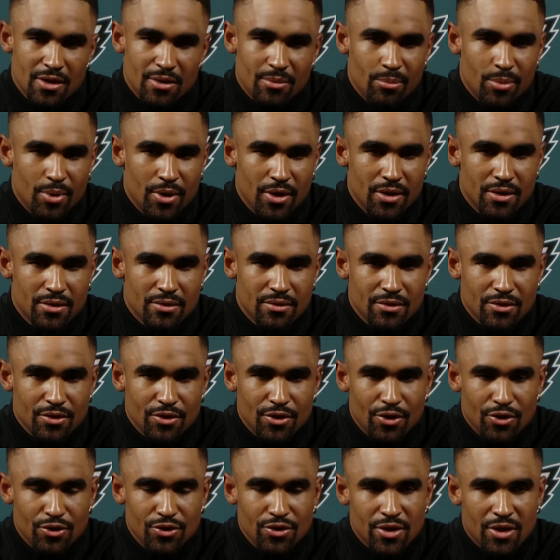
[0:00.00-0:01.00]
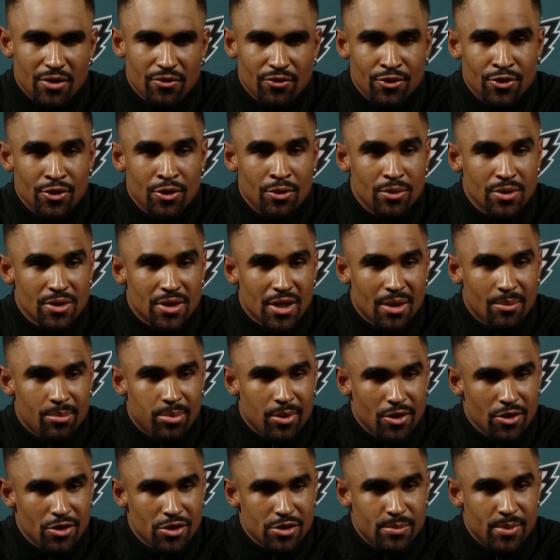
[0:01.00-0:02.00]
But, you know, you never know what that
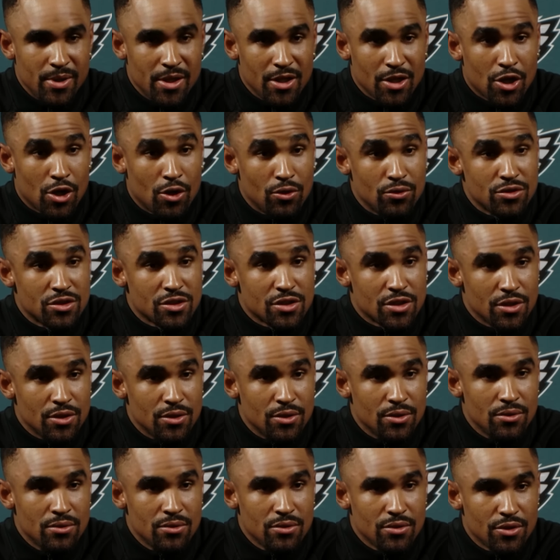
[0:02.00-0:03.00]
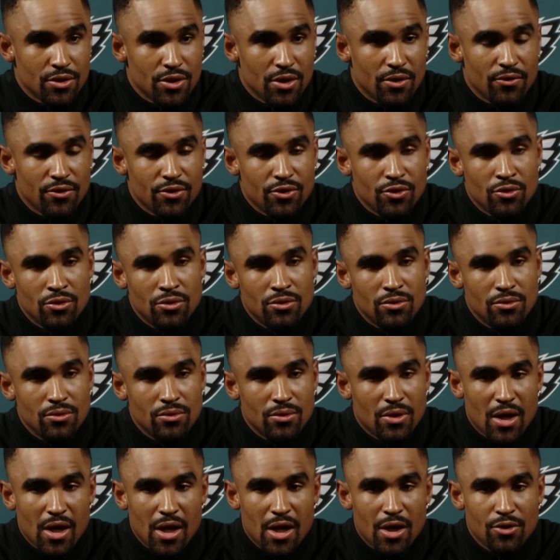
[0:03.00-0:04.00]
player is being coached to do. You never know
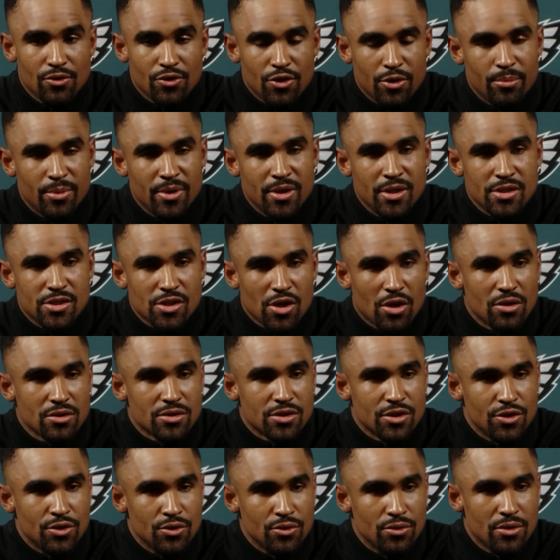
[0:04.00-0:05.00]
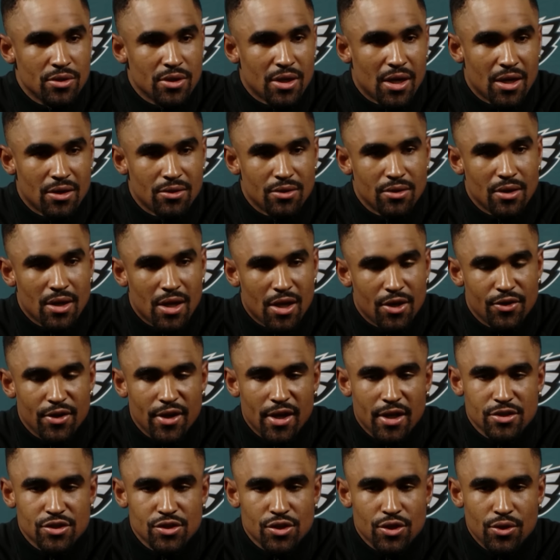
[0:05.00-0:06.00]
how they're being taught to do it, how to
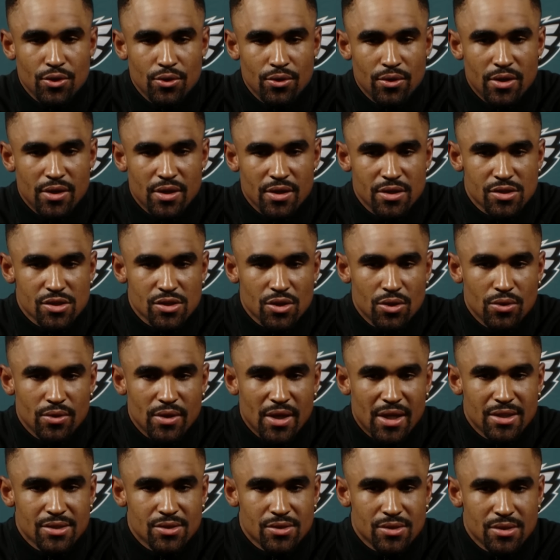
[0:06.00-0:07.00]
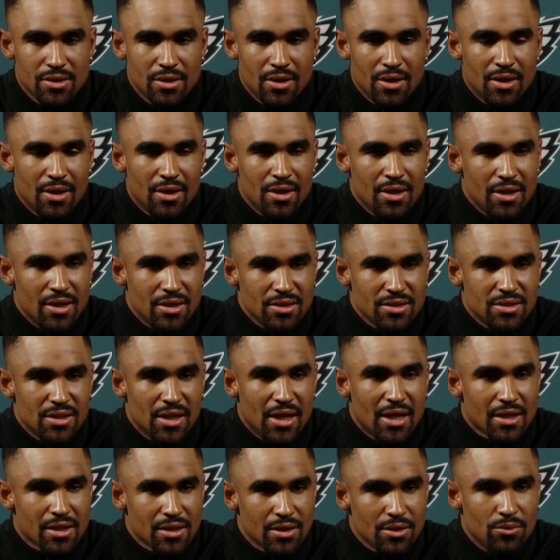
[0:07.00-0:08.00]
execute it. And so that's
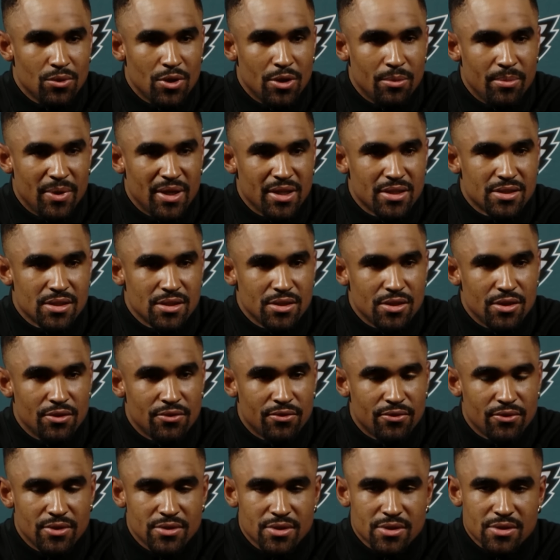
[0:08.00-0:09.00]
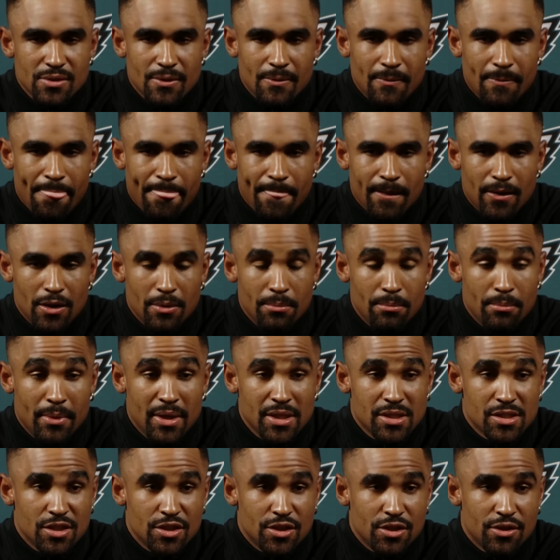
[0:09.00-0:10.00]
exactly what makes it difference.
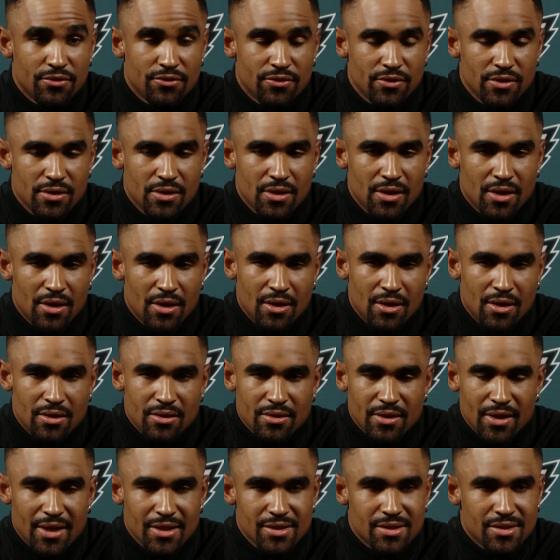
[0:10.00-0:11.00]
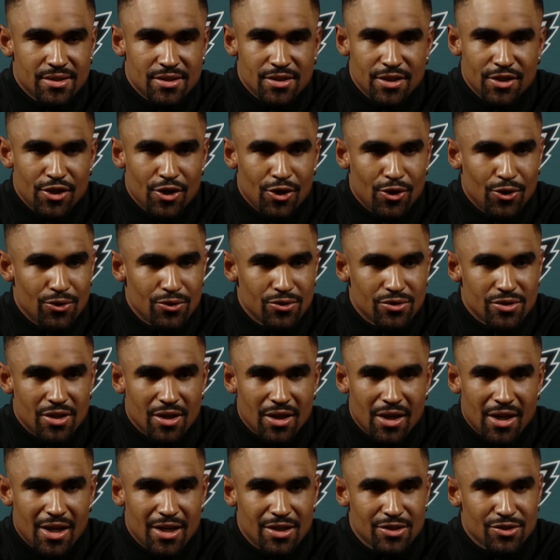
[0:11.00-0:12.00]
Makes it different. The X's and O's, the
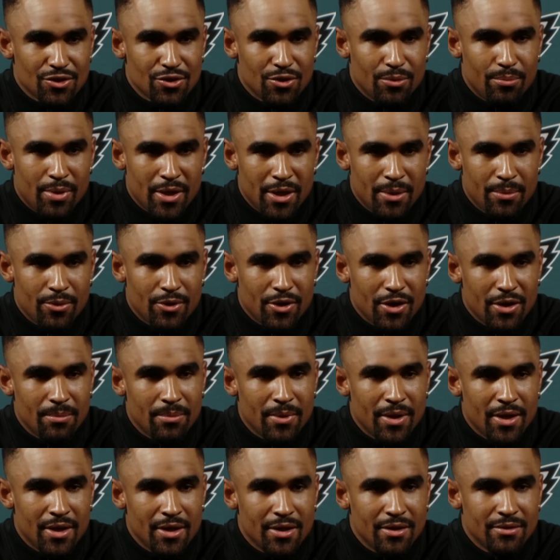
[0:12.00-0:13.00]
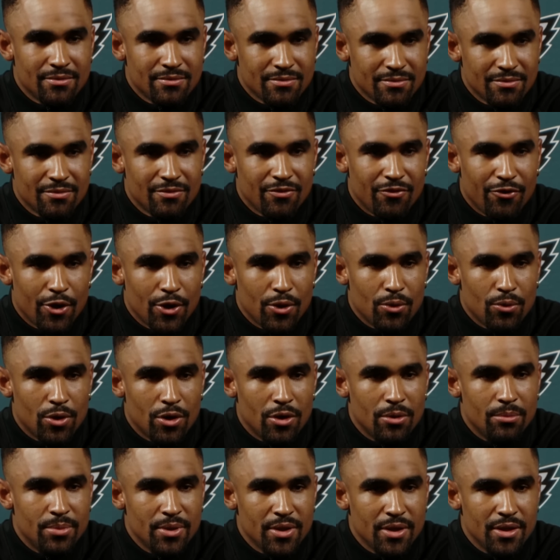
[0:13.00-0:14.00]
lines on the paper, they may very
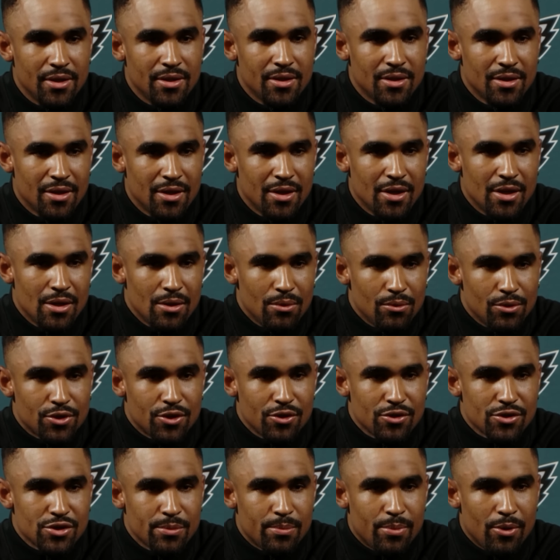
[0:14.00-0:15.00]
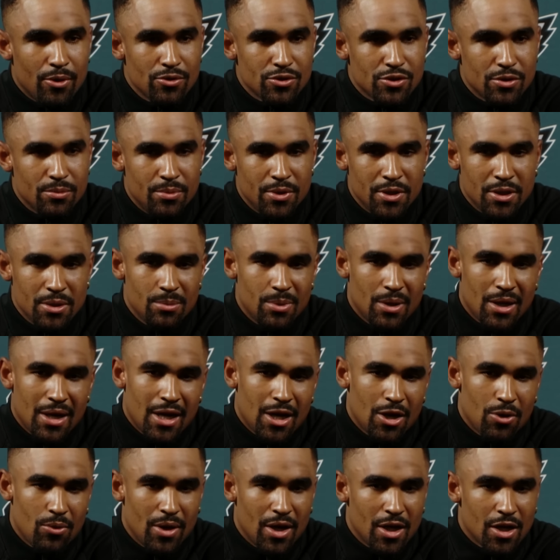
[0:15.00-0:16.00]
well be what they're supposed to be, but
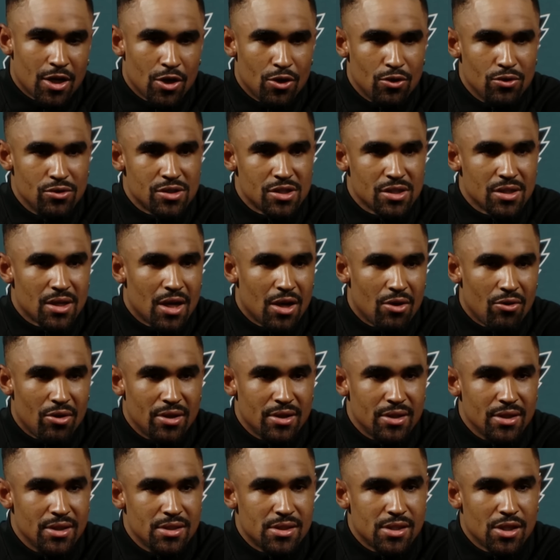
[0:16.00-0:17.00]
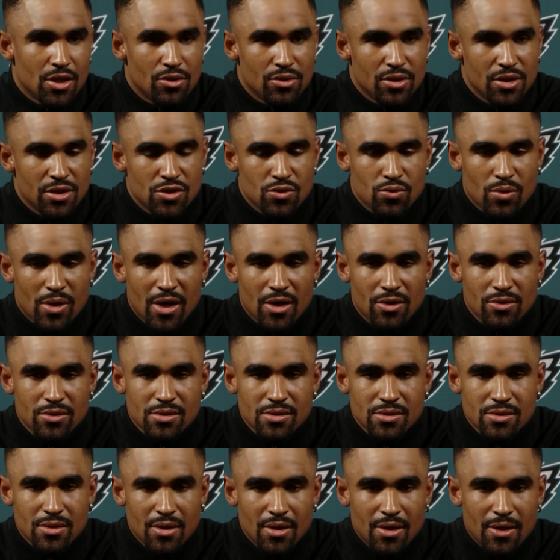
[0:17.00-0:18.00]
how I coach and how I detail these
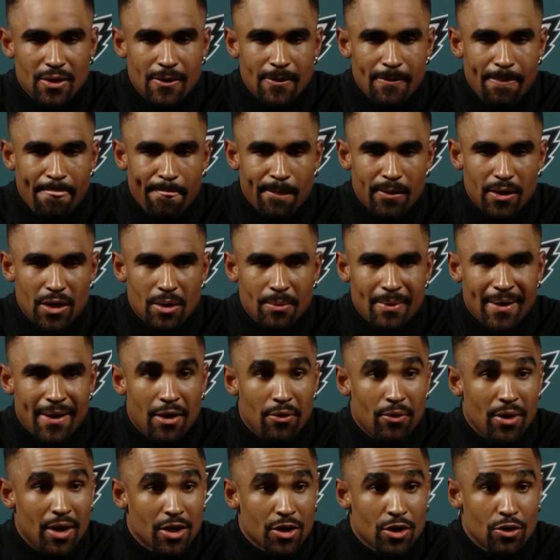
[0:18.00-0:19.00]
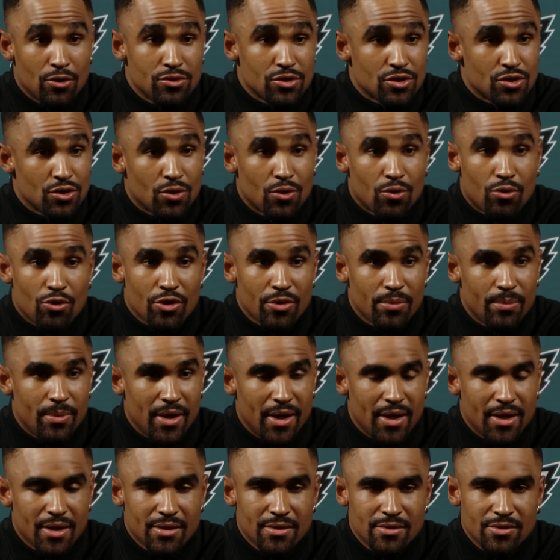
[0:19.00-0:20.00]
routes, how I coach the
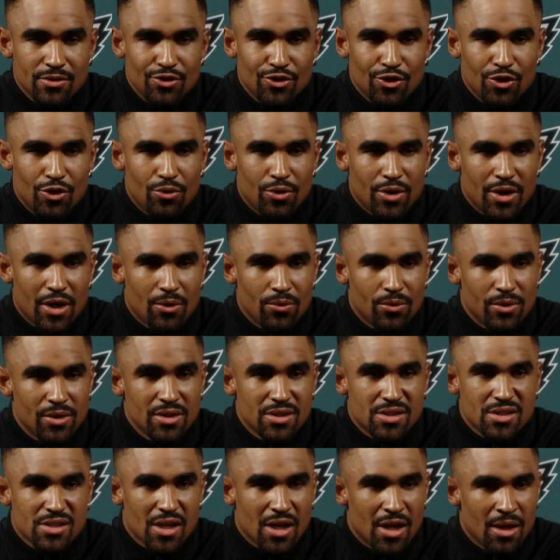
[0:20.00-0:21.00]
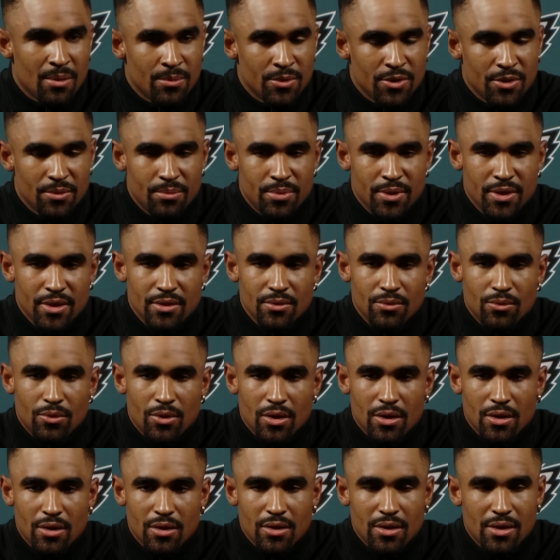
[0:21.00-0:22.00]
quarterback, you know, what I want his timing to be,
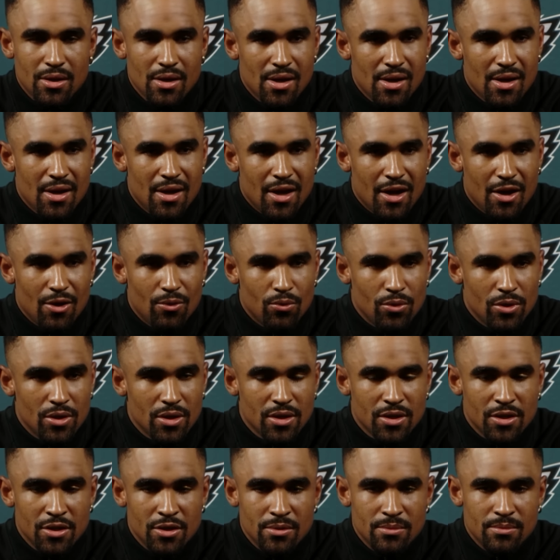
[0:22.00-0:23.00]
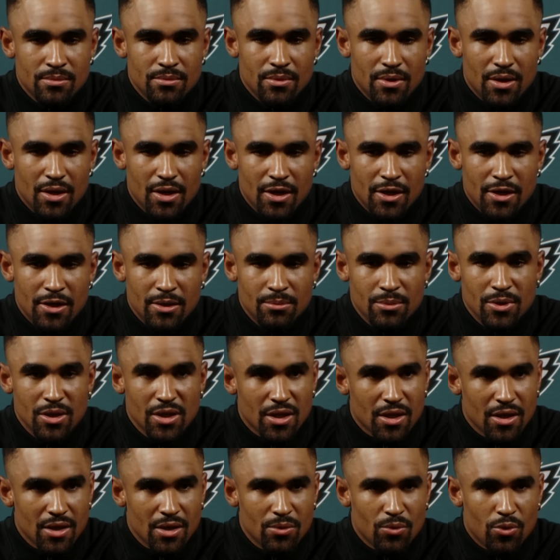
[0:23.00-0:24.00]
where I want him
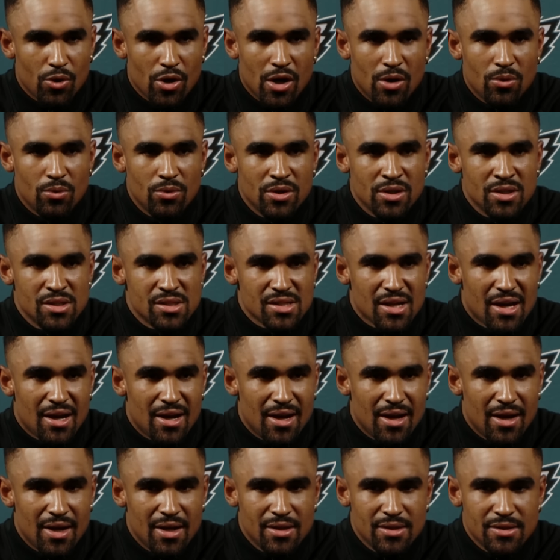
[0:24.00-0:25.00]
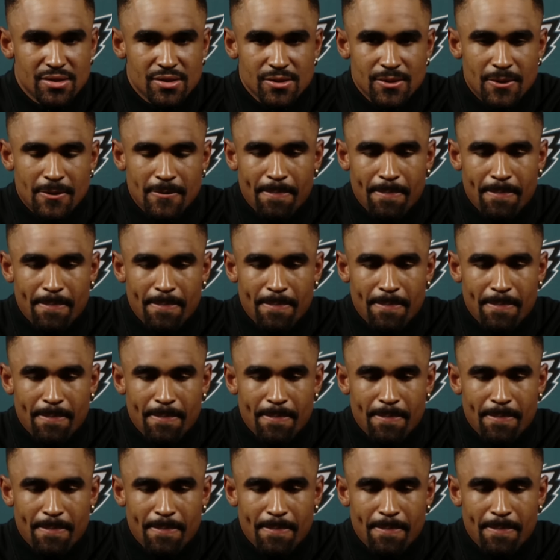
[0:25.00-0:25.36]
looking, where I want his eyes,